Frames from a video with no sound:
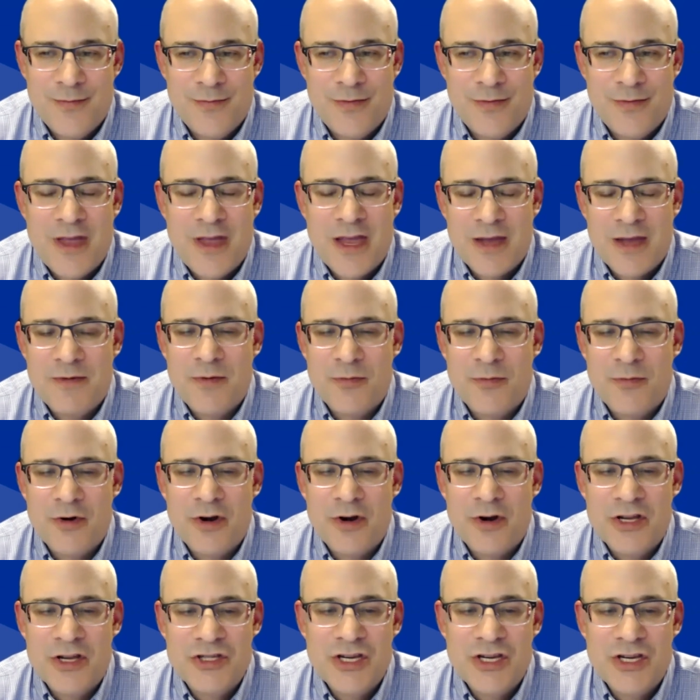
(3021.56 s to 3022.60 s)
they can be
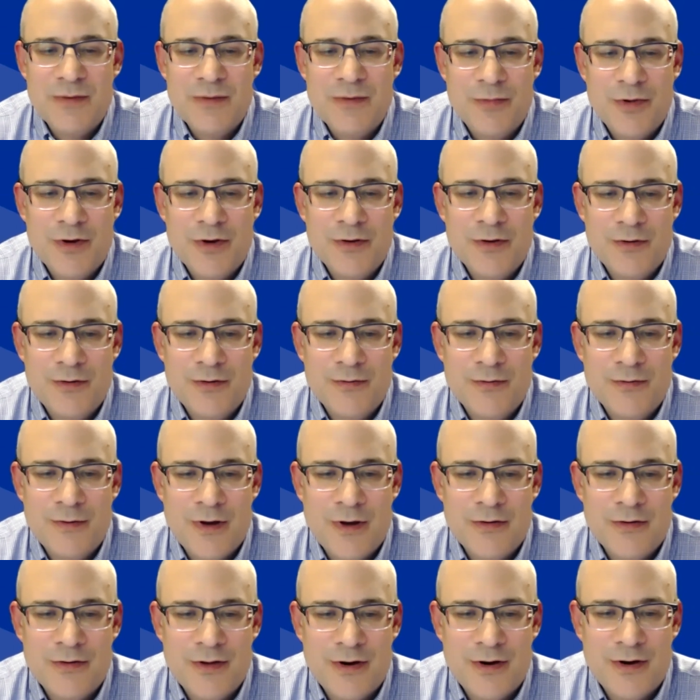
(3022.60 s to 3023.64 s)
pretty cheap
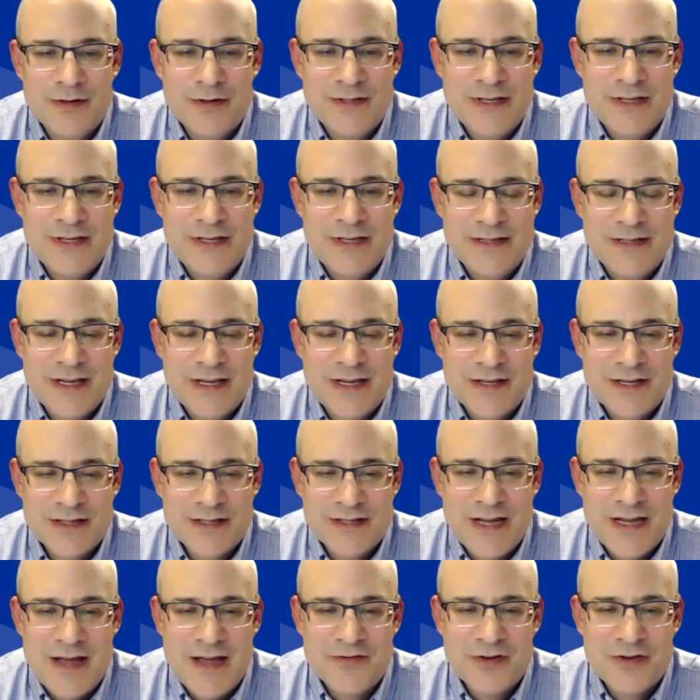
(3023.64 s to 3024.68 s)
out there. A CT scan
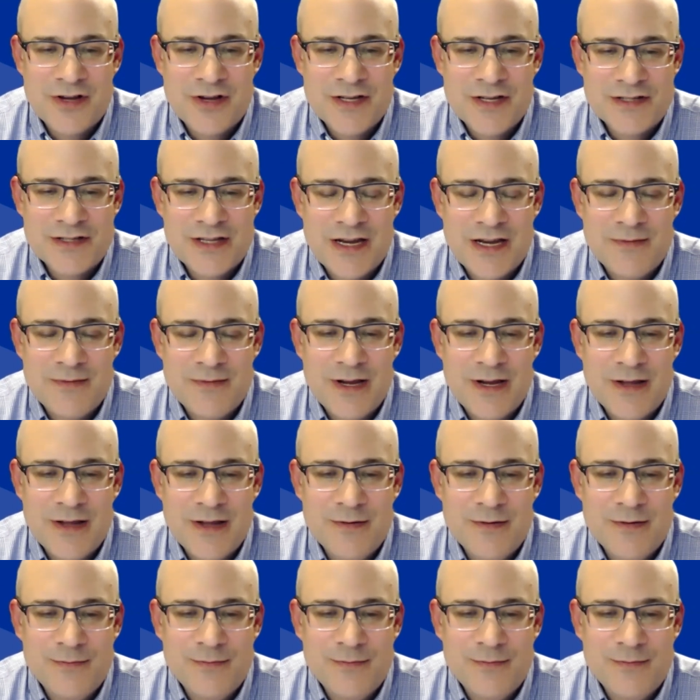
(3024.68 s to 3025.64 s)
doesn't have to cost a lot of money.